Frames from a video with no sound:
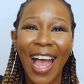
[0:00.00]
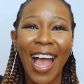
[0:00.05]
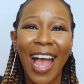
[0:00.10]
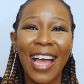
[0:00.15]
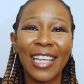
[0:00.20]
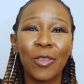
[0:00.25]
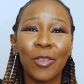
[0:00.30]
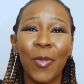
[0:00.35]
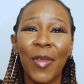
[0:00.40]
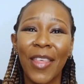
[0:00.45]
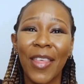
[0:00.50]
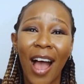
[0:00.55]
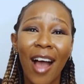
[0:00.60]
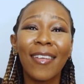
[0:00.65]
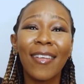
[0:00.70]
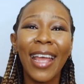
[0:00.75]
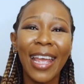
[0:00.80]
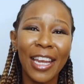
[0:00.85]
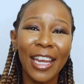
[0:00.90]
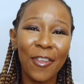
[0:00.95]
and
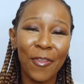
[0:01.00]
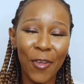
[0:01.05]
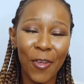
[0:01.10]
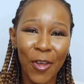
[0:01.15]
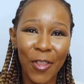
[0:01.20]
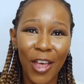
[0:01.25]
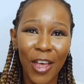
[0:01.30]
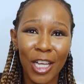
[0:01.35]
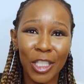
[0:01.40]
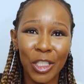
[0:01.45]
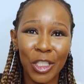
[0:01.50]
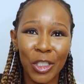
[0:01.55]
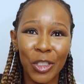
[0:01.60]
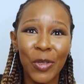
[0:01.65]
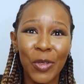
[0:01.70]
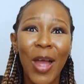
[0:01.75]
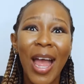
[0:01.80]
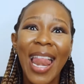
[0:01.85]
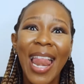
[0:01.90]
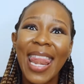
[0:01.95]
without any further
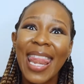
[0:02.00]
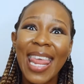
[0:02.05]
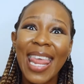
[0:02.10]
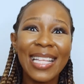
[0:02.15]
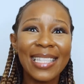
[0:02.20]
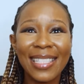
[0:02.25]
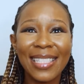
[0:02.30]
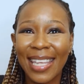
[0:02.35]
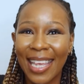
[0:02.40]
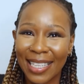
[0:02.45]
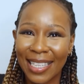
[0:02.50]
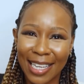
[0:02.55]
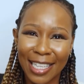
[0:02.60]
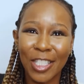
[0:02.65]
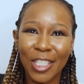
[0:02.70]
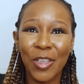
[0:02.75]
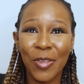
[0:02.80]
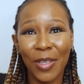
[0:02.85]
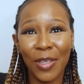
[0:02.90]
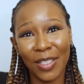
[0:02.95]
ado, let's get
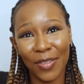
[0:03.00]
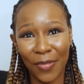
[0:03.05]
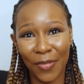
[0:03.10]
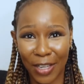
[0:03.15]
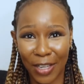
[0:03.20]
into this